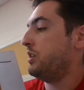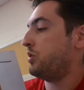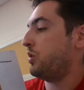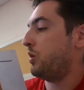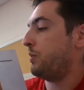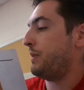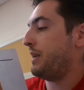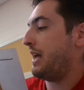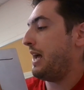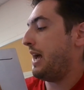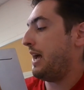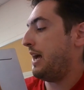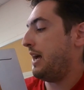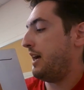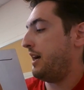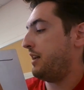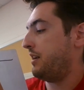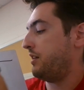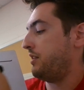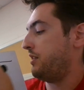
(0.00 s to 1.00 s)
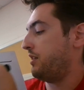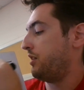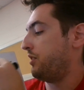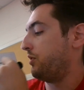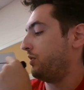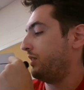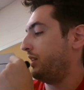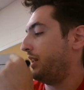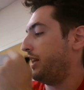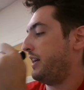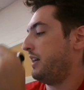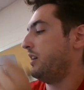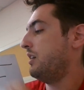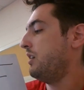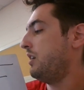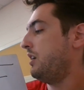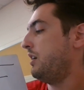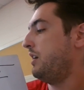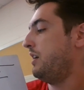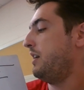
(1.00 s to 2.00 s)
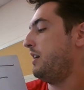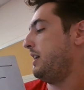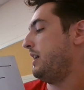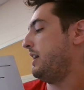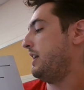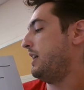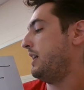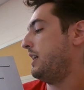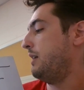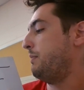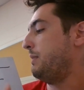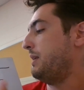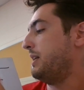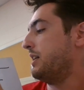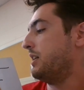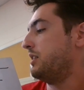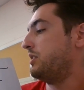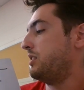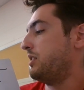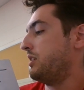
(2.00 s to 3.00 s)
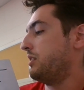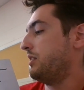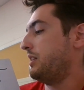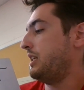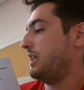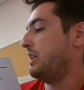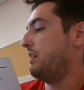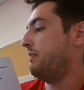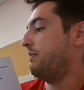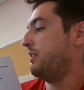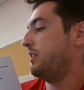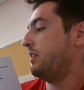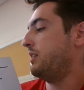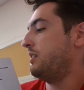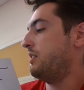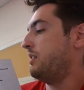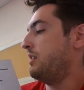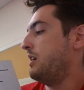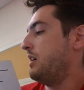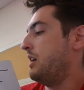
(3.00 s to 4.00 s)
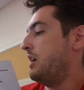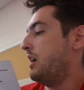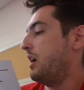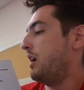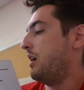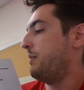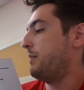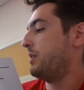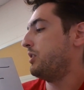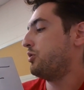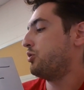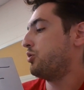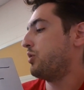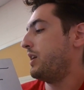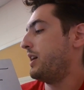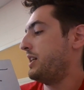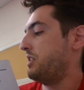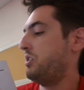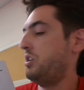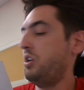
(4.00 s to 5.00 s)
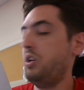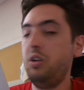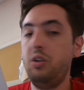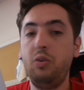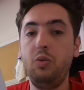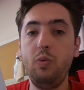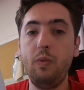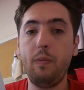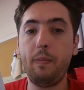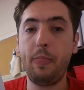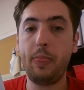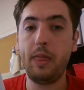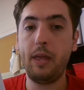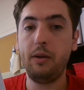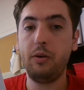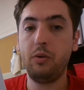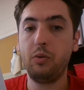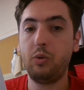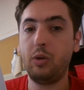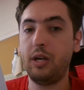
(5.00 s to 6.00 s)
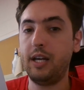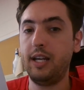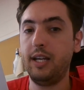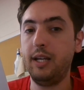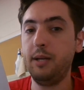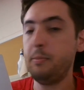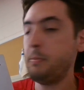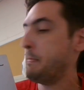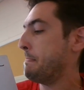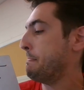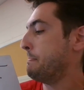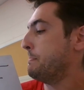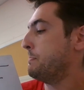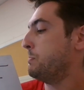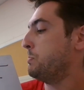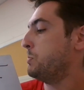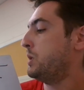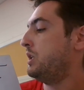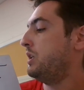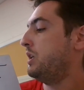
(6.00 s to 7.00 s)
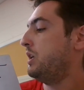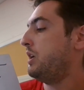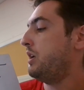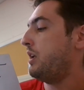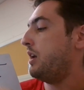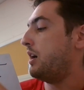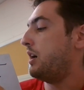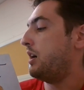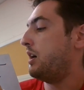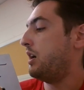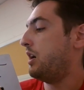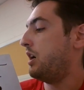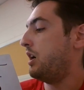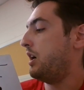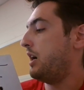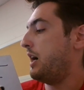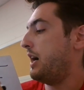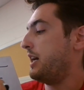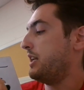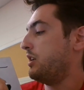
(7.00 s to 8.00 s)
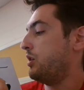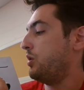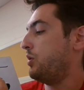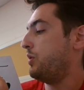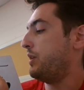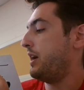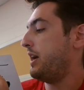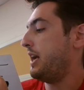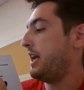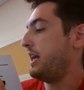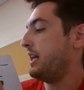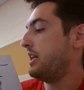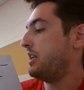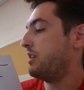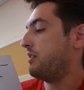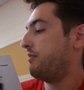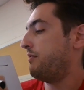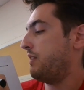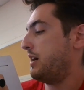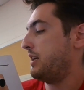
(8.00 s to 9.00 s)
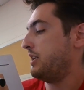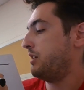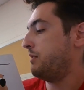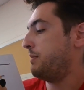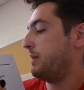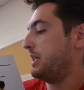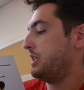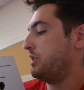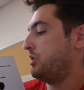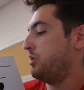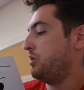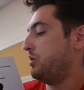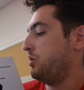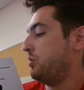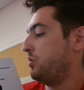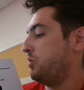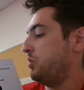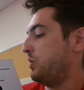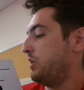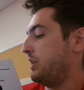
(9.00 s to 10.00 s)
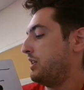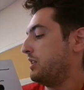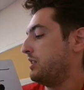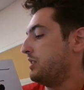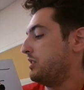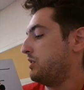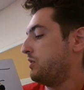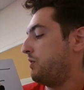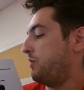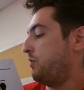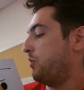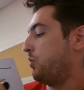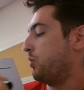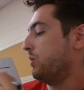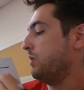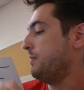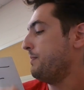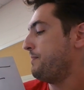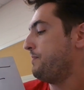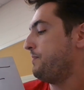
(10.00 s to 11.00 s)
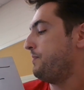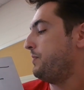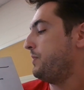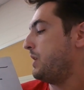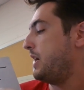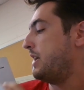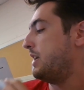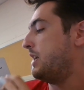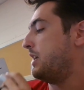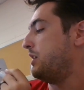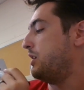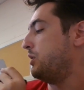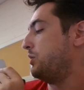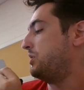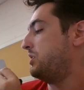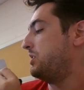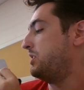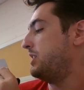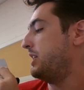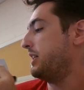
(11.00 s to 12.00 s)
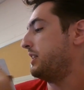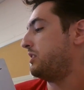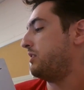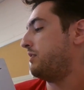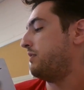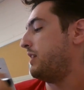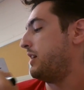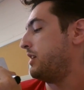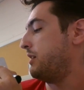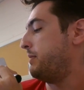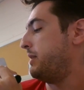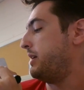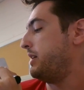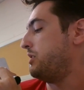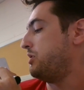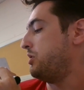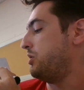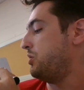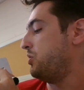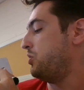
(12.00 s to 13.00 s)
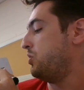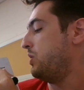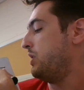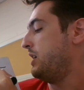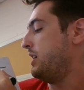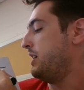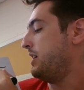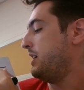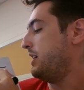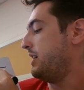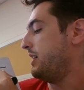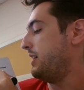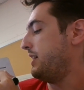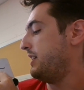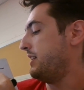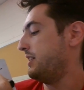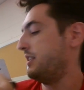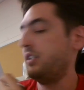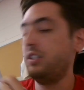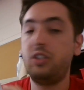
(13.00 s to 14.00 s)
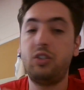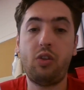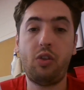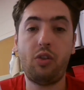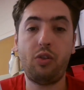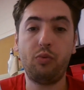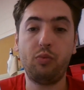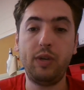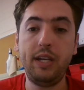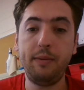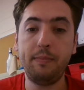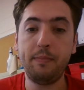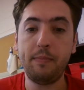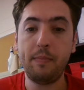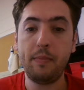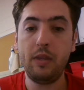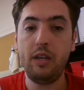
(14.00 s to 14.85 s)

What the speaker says: So I'm going to add another layer, and because they're even, I'm going to try 2. Okay. I know that 8 divided by 2 is 4, and I know 6 divided by 2 is 3.